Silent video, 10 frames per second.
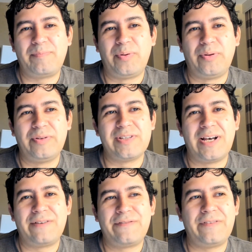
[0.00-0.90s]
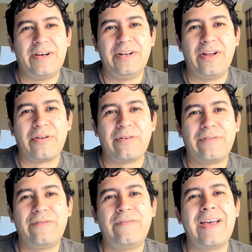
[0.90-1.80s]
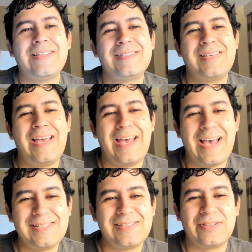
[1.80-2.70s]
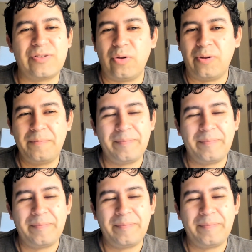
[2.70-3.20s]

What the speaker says: pulled off another fantastic goal.